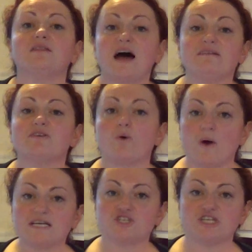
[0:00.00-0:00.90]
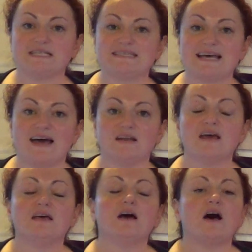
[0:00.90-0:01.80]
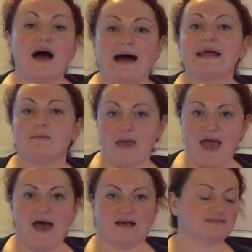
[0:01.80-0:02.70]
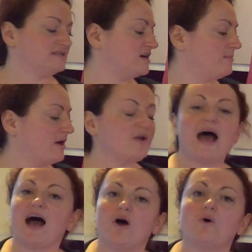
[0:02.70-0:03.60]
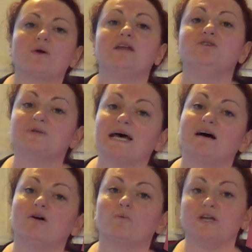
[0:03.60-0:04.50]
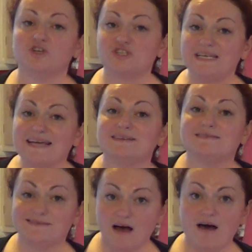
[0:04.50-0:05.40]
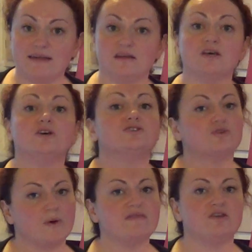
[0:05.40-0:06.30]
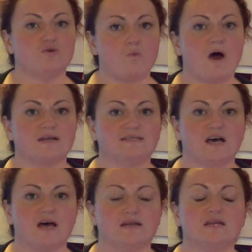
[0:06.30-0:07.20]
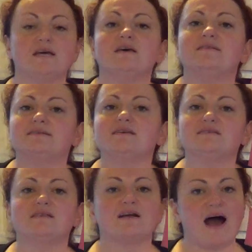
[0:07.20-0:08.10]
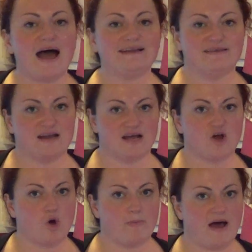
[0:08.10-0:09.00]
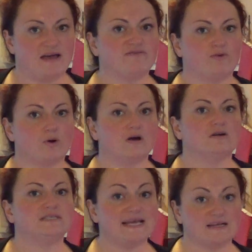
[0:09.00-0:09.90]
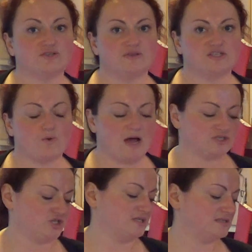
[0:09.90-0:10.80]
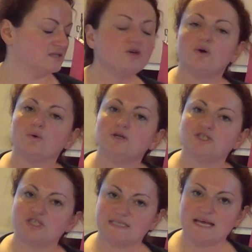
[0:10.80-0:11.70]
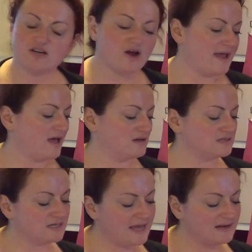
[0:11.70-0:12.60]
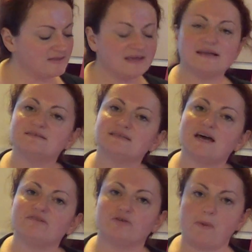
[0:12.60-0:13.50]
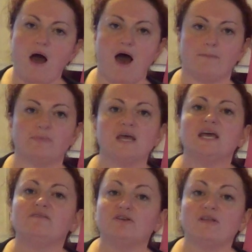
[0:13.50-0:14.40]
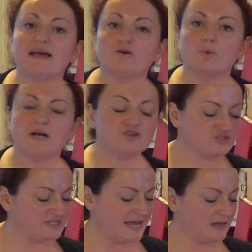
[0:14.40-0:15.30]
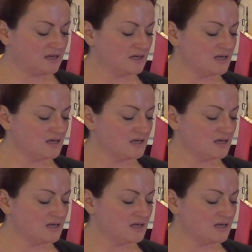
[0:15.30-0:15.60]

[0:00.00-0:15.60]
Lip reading: lot of the questions that I am asked about how can you tell when your steak is done to the way that you want it done. This is the guide that I go by to answer these questions. Just take your hand, and in the inside of your palm, if you like a rare steak,